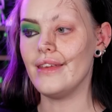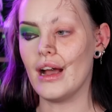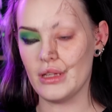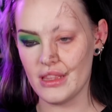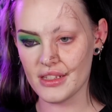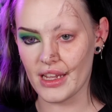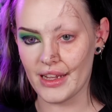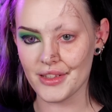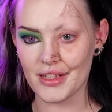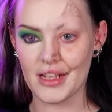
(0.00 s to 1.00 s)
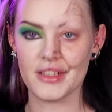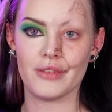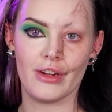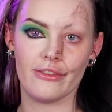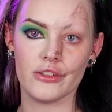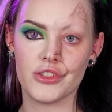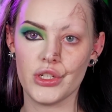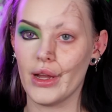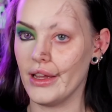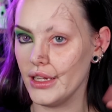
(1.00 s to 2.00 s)
Now, in this case, it's in reference
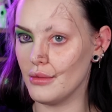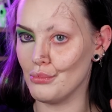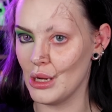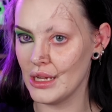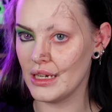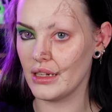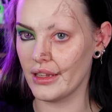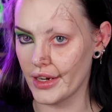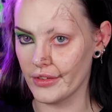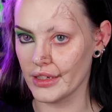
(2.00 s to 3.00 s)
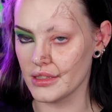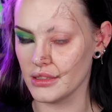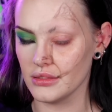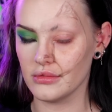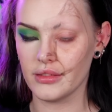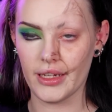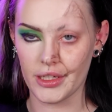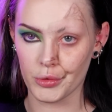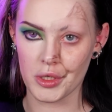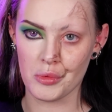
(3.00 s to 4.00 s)
to a minor character
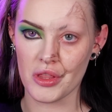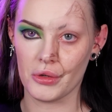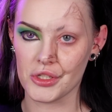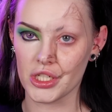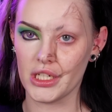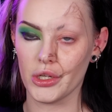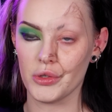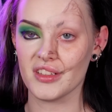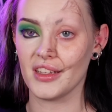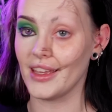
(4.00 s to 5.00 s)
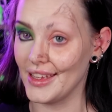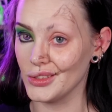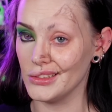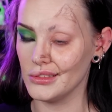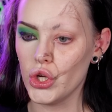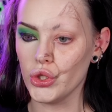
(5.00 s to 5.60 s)
in Greek mythology known as Gale,